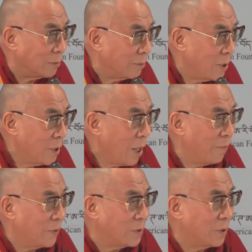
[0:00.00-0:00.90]
of
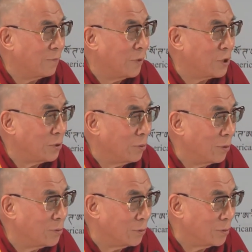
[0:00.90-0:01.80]
effort conversion
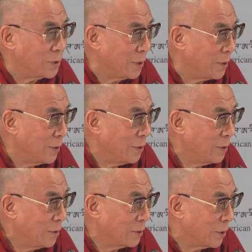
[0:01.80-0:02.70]
also, you see,
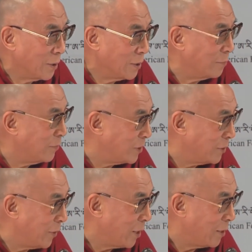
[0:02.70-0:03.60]
as a converting
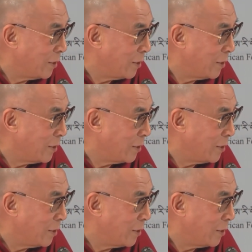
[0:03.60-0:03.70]
rate.